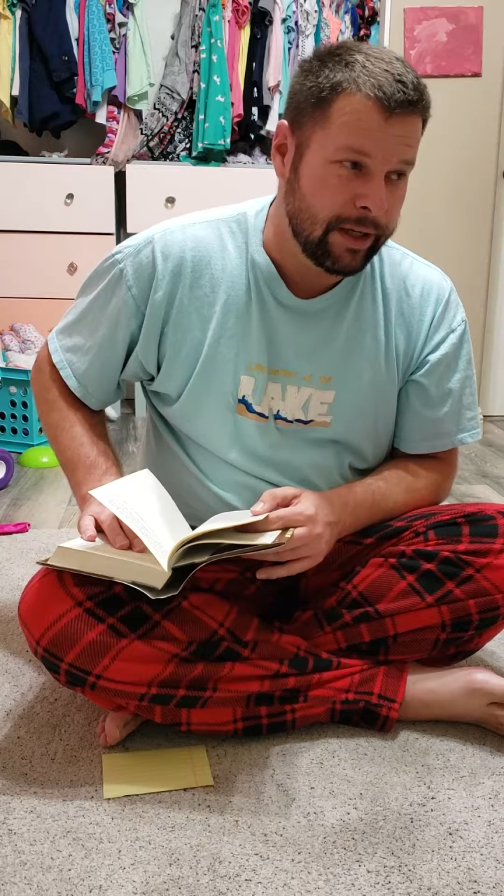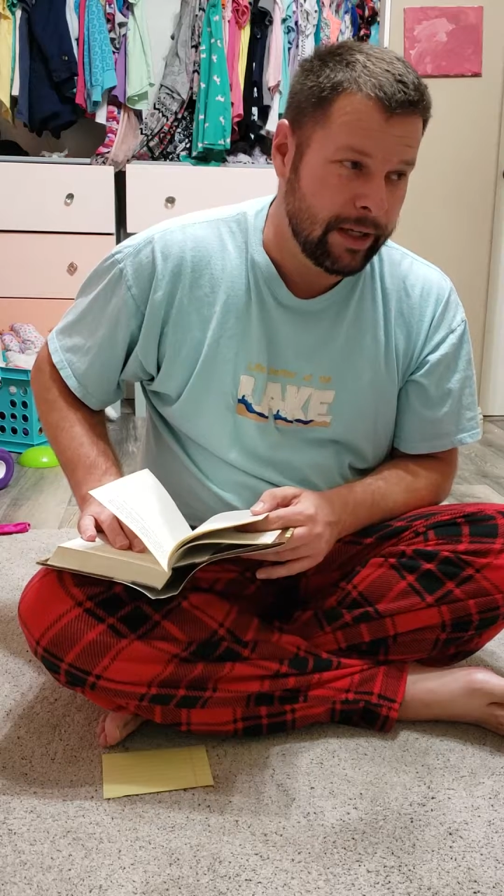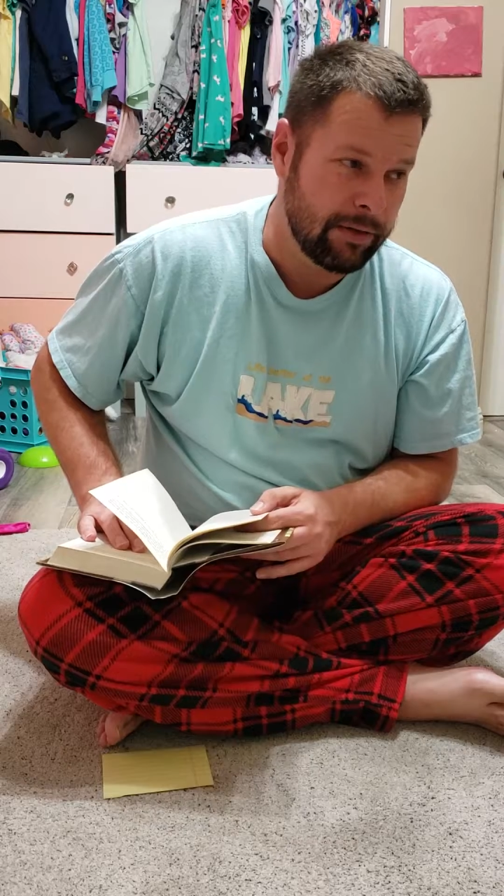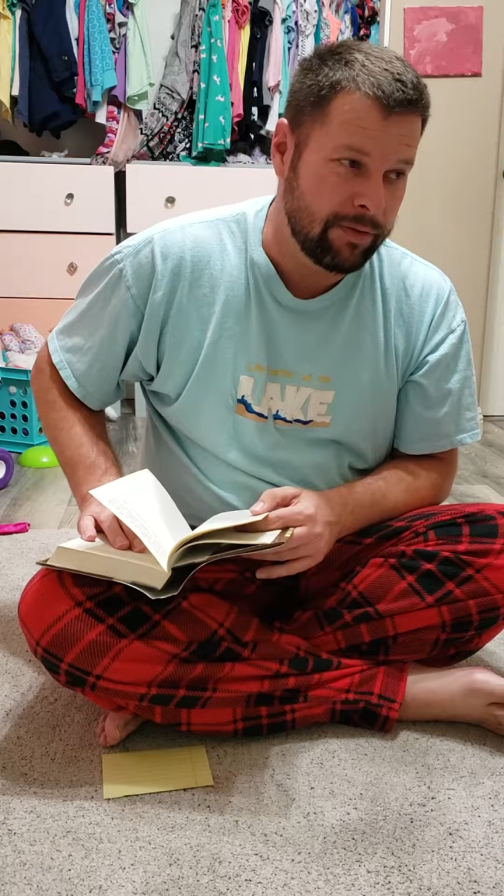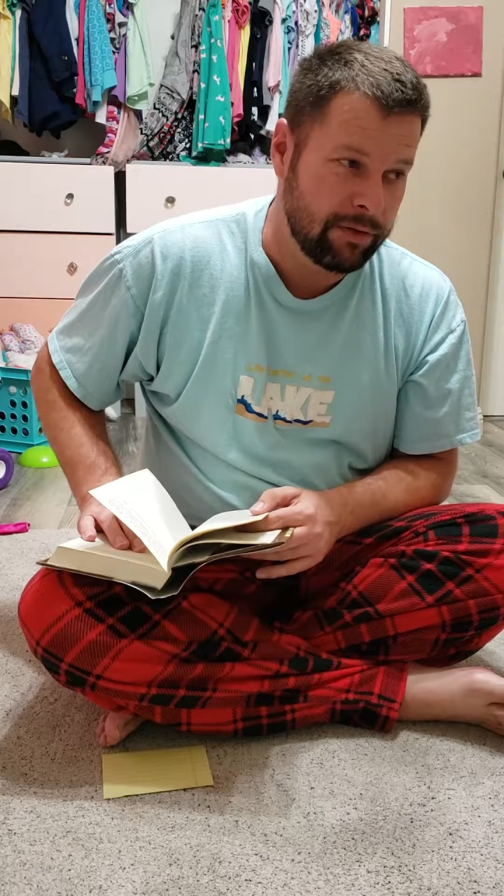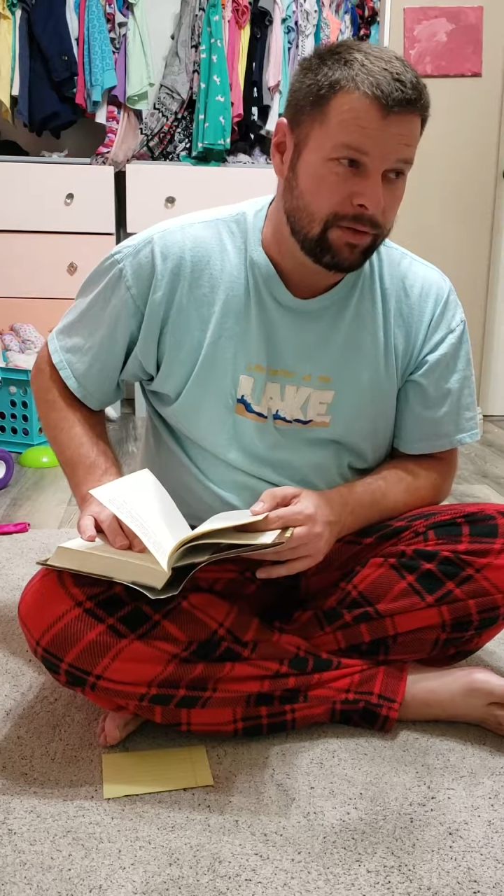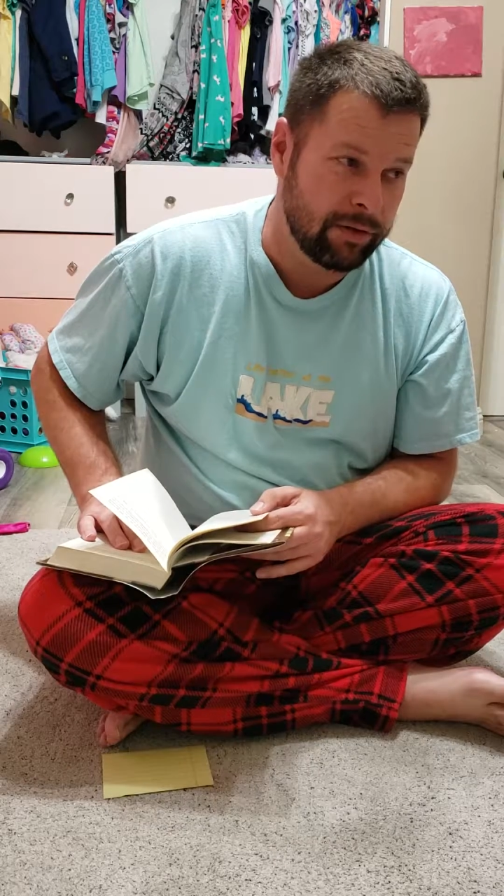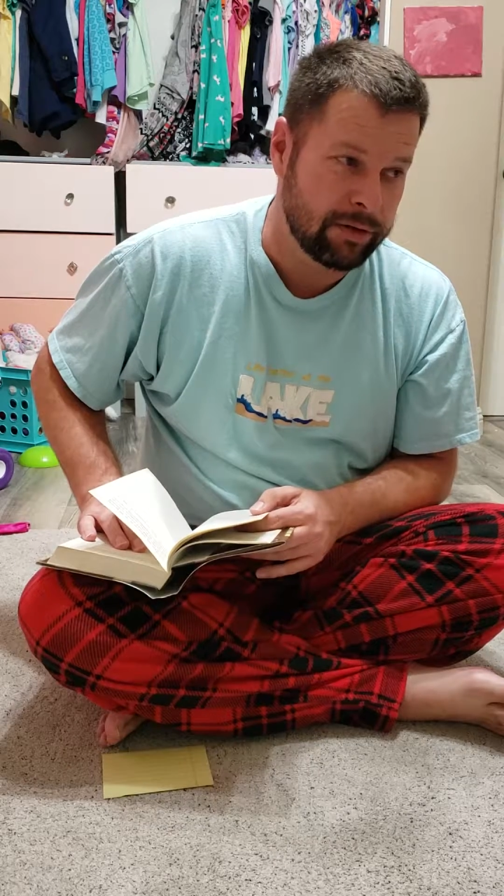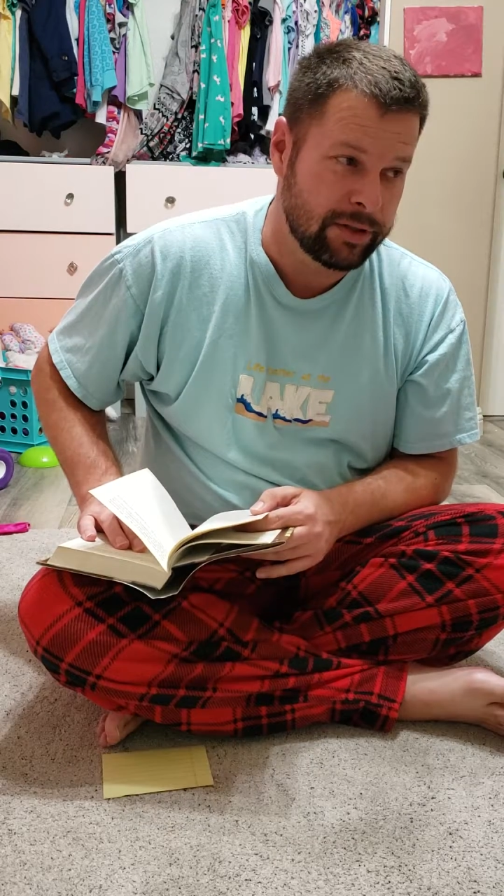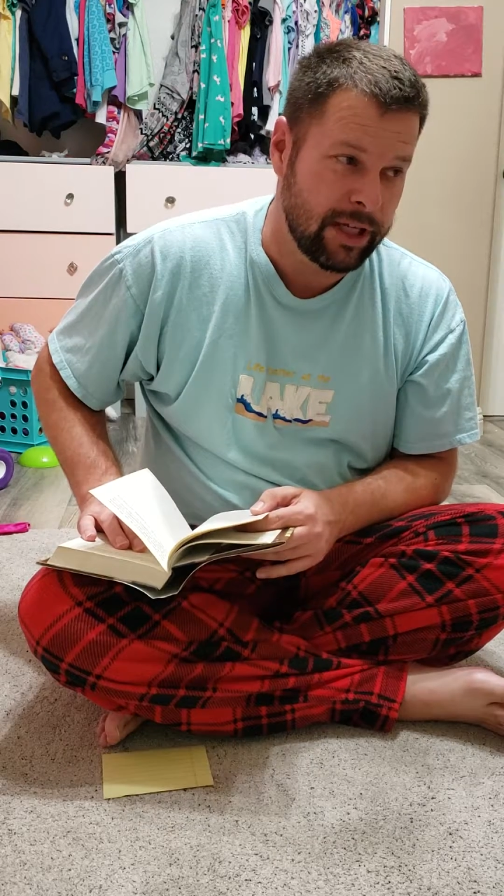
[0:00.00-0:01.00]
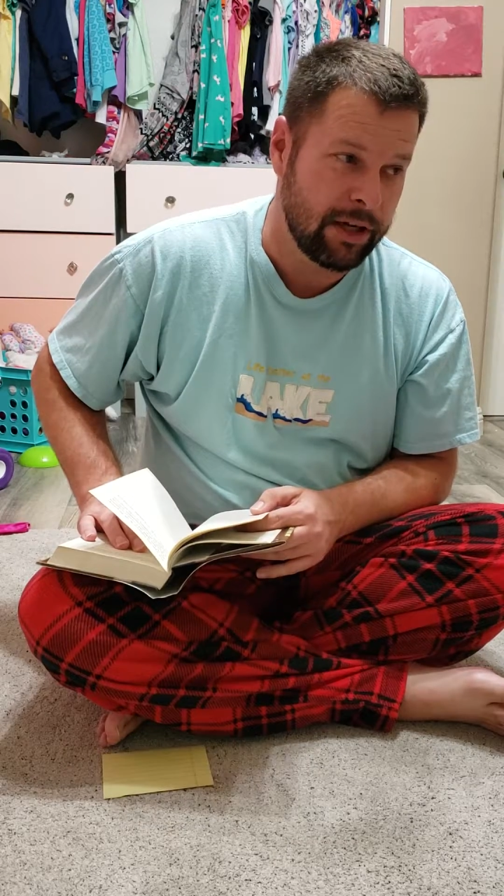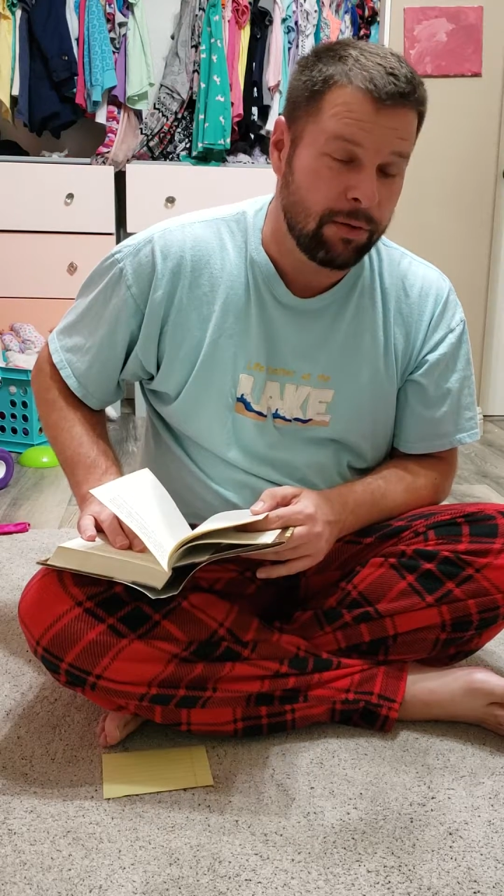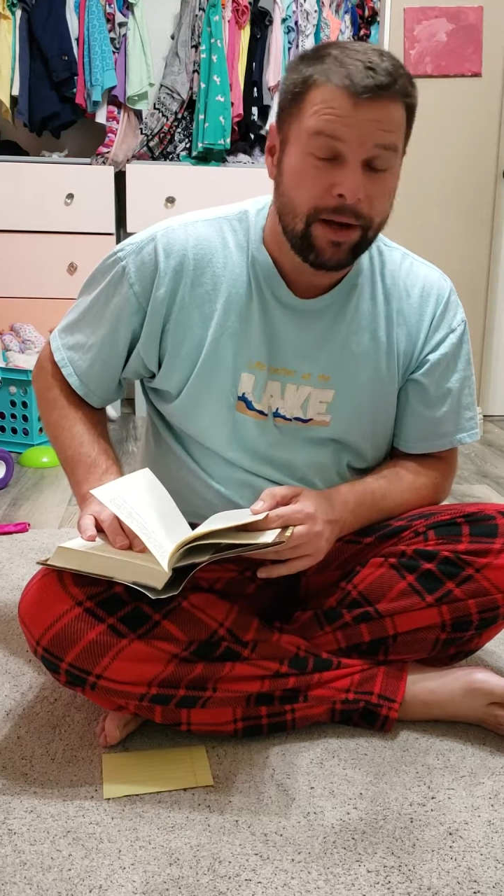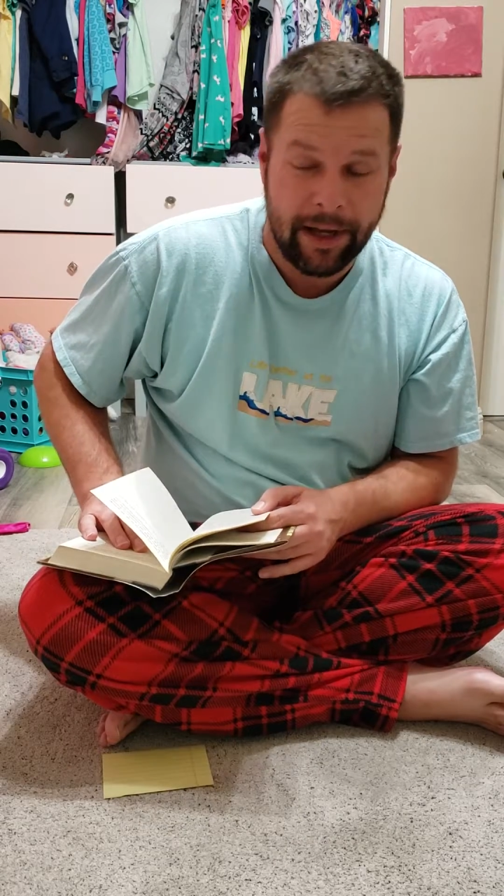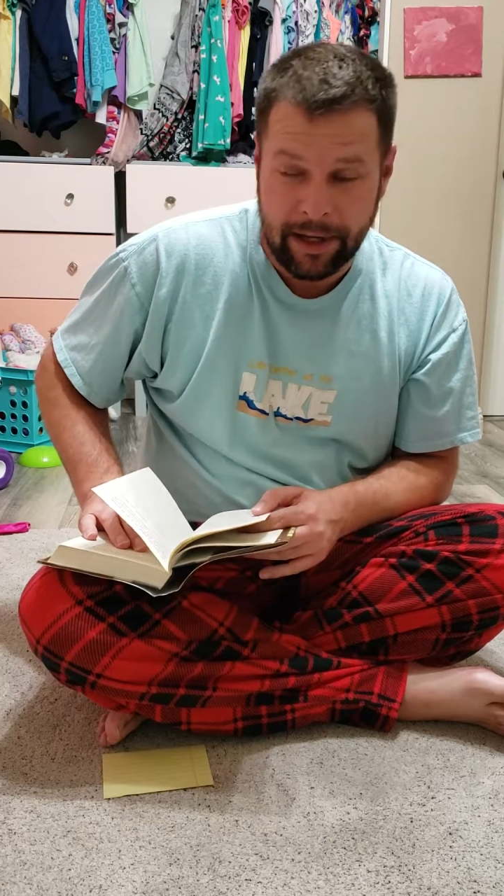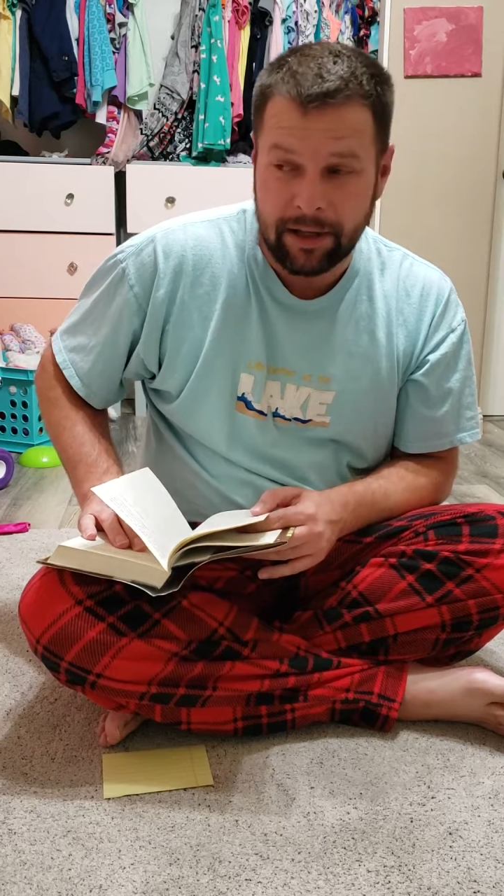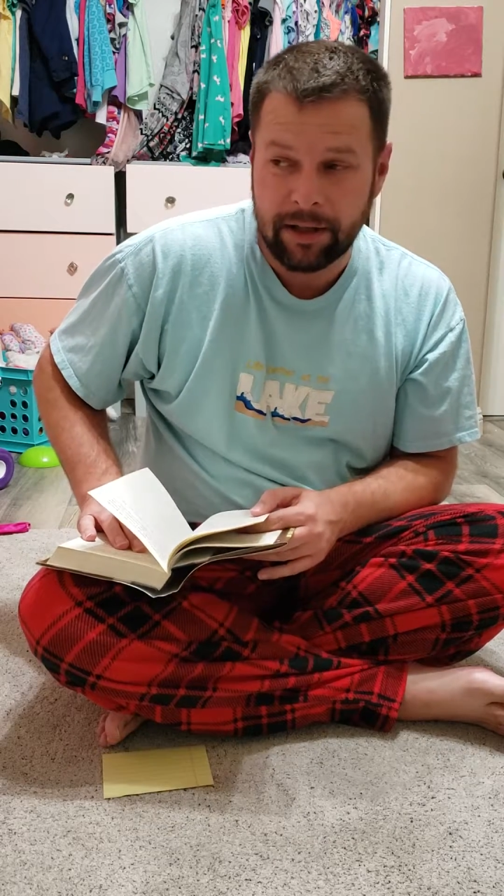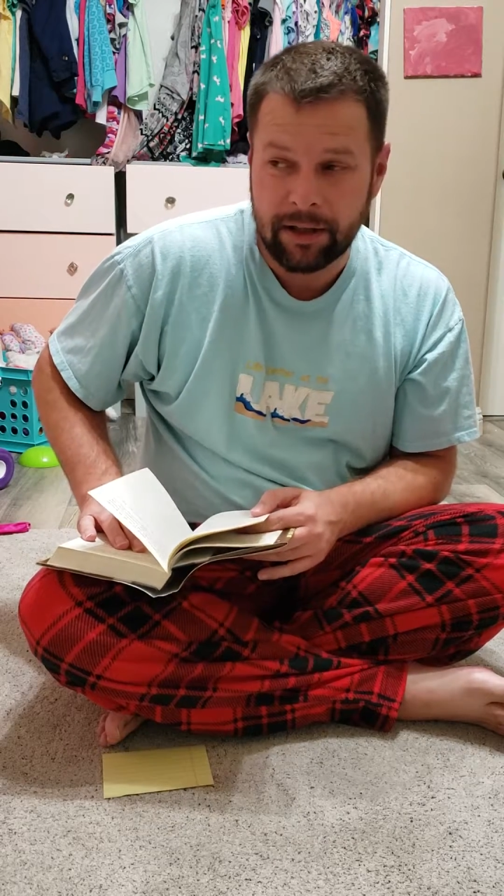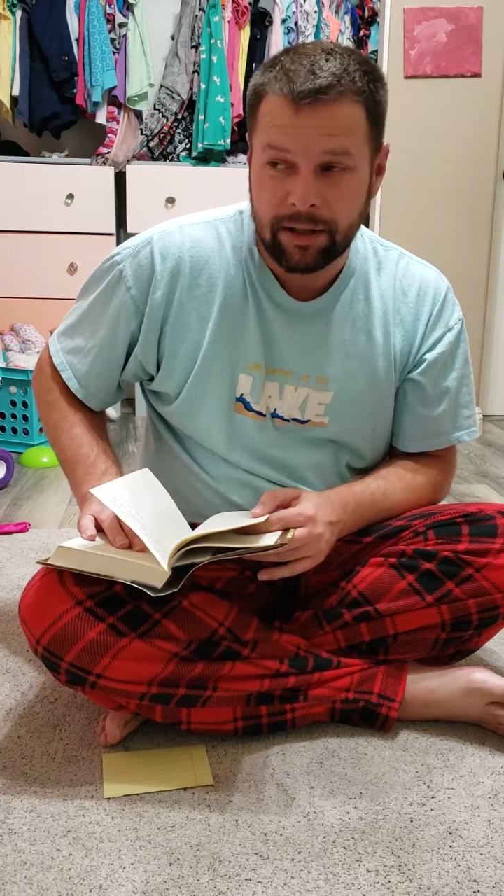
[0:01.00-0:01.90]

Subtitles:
and if you girls stay awake,